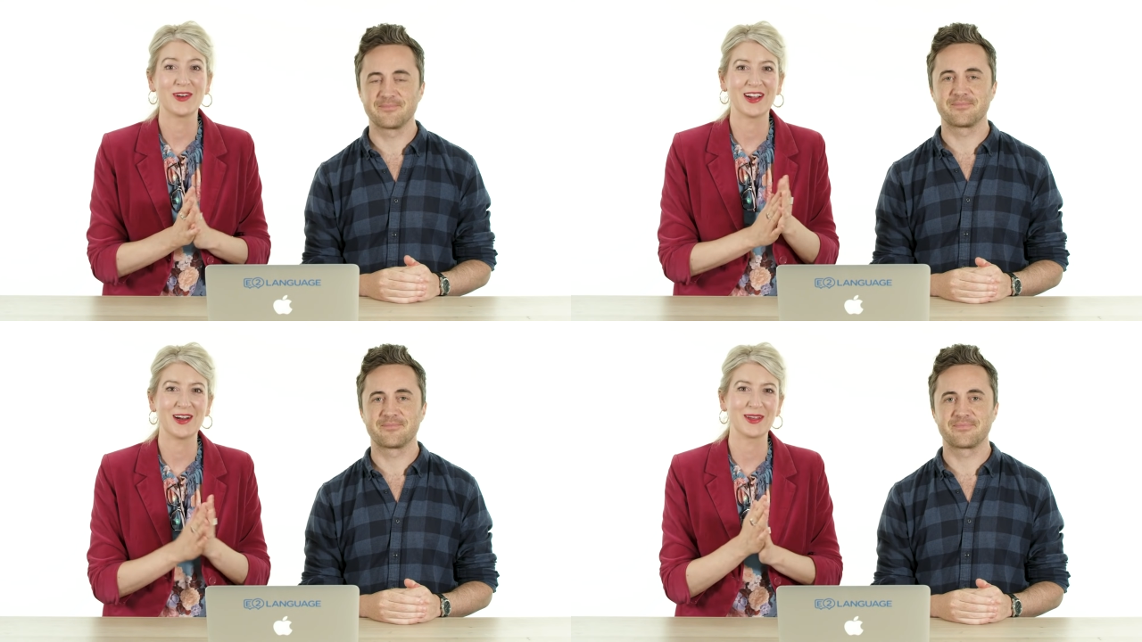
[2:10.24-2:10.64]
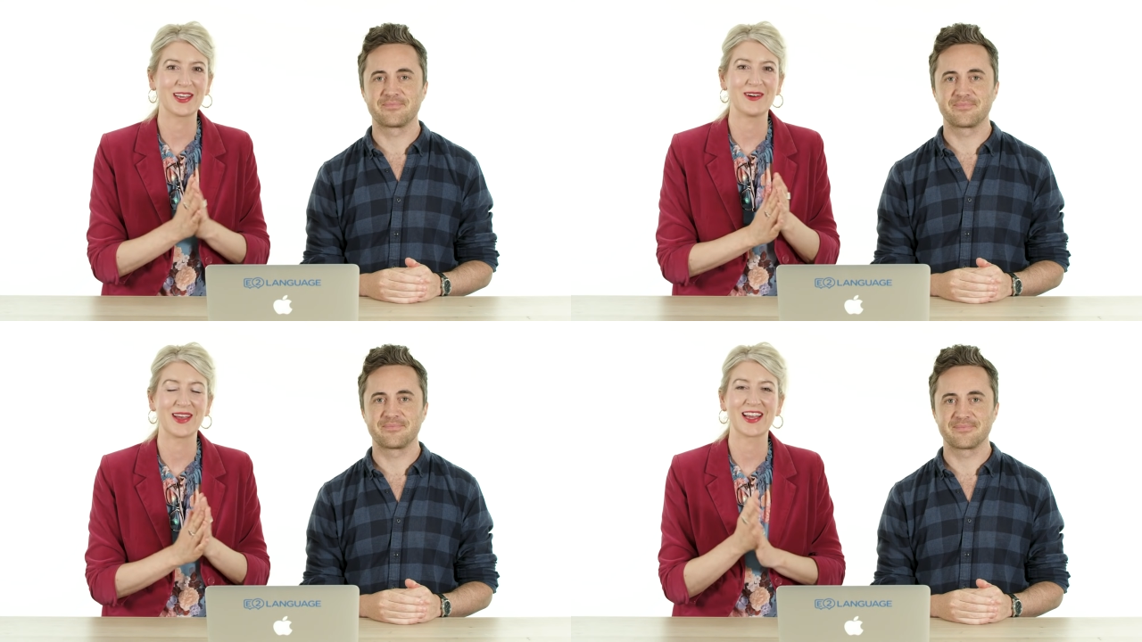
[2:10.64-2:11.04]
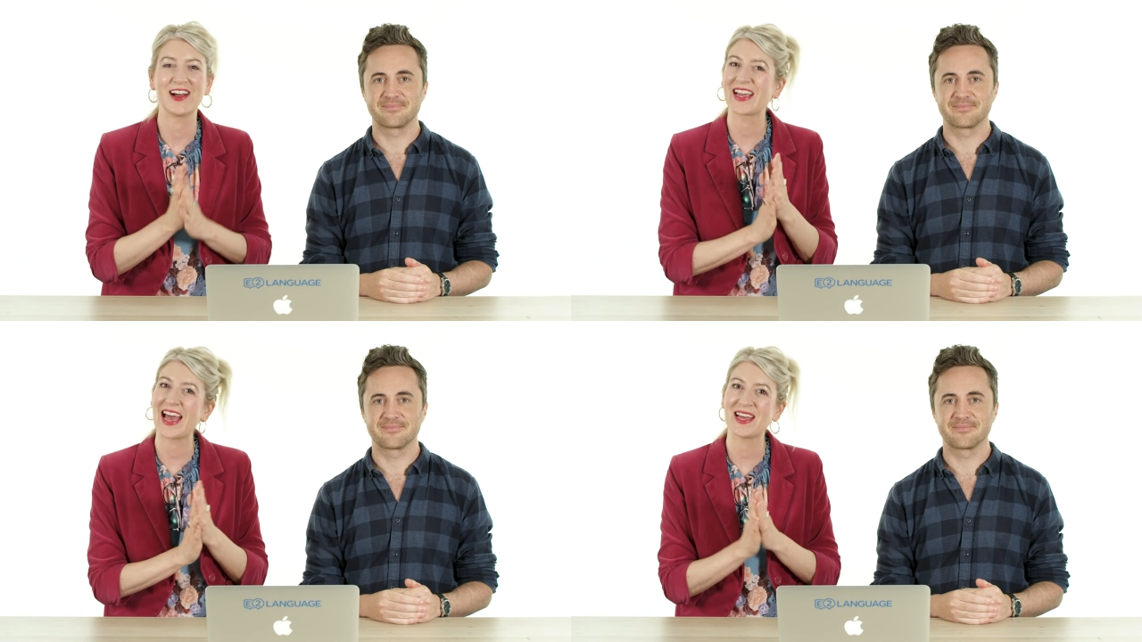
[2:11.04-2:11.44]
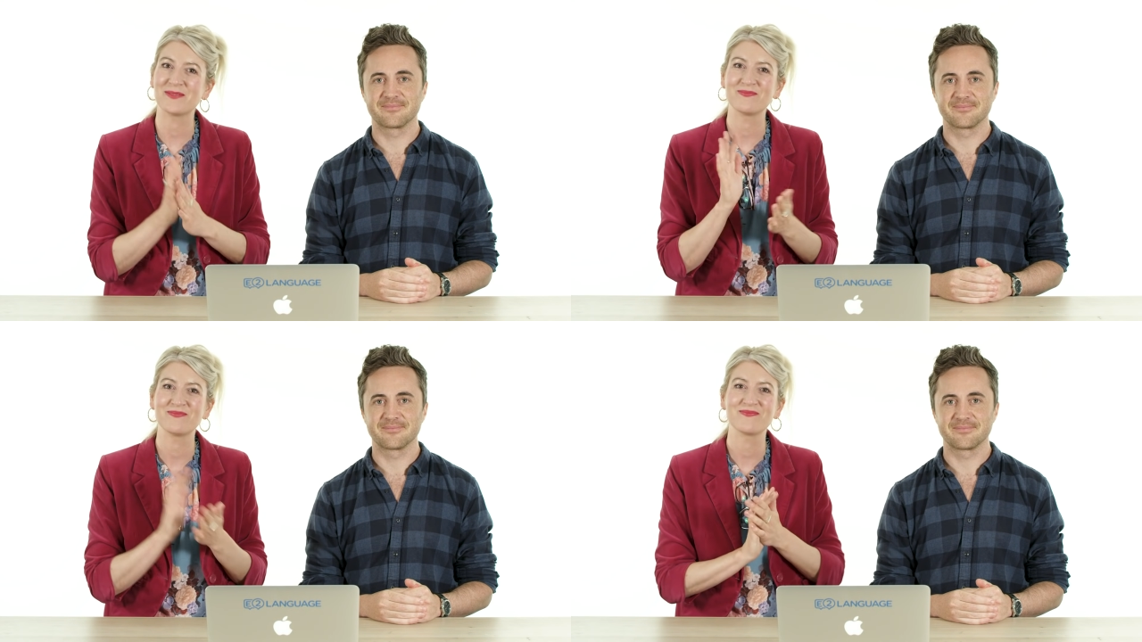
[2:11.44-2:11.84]
Speaker 1: Where are we going?
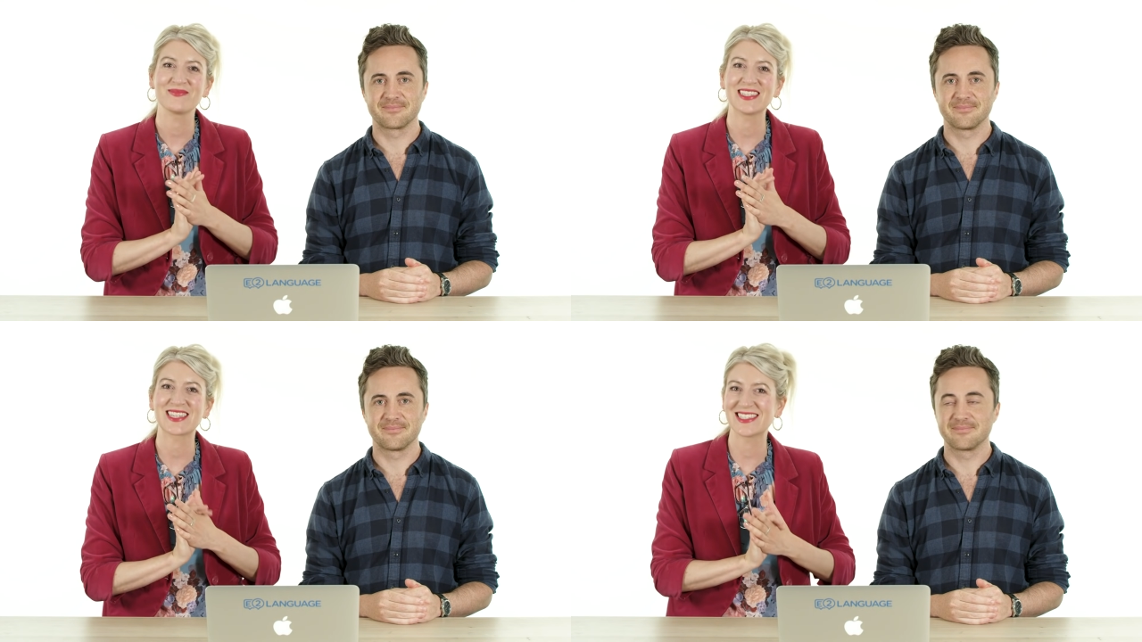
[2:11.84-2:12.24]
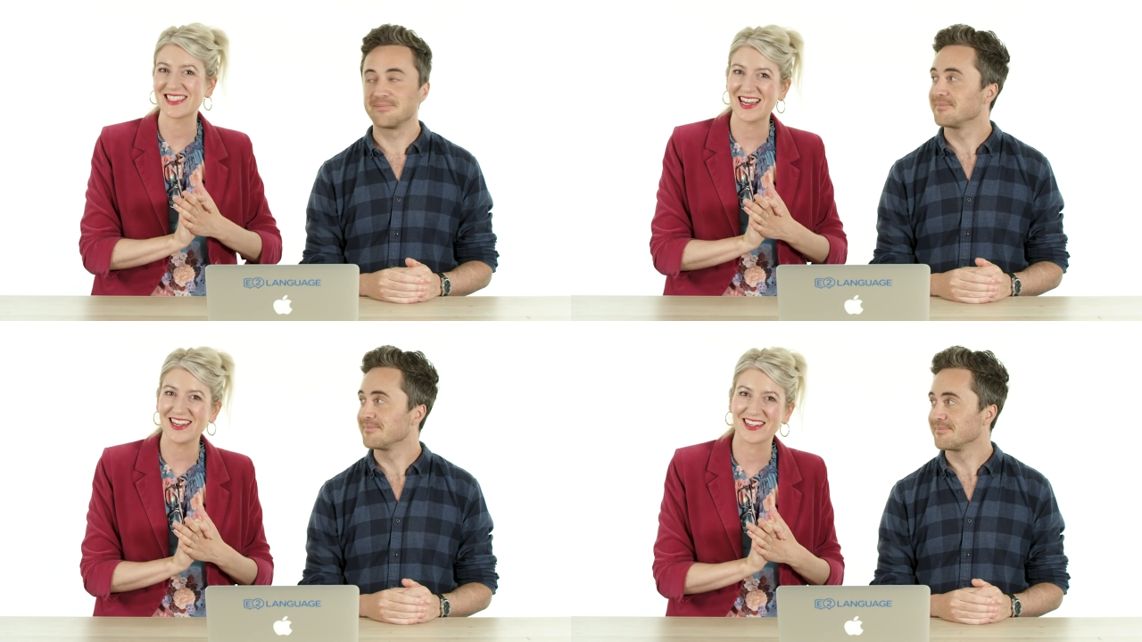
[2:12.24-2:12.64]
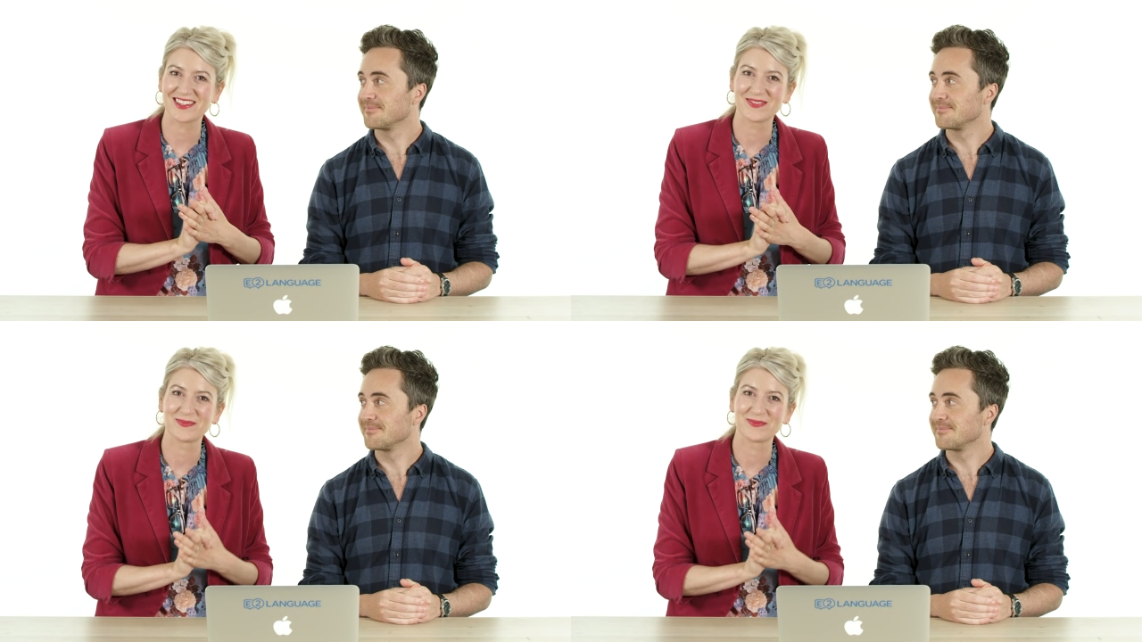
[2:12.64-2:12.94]
Okay, let's get started.